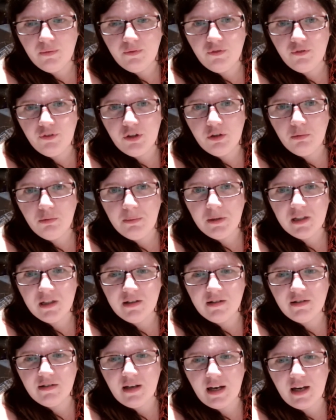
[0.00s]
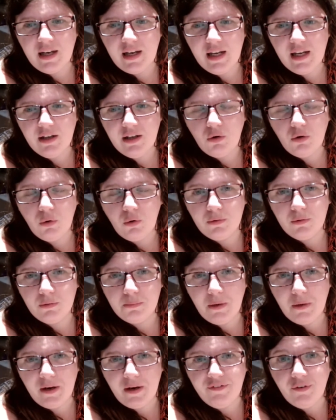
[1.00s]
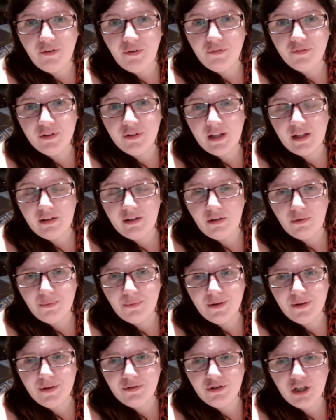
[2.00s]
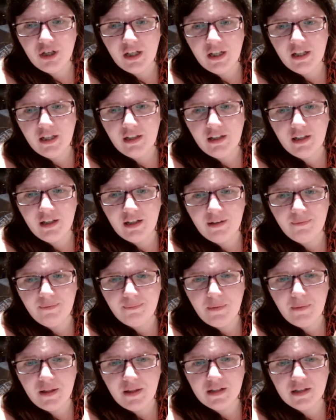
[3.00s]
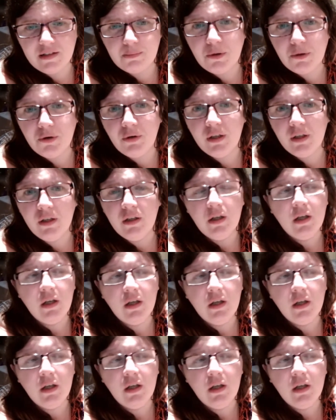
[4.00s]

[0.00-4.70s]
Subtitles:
view because I can't hold my phone for that long without shaking, and my thing's broken.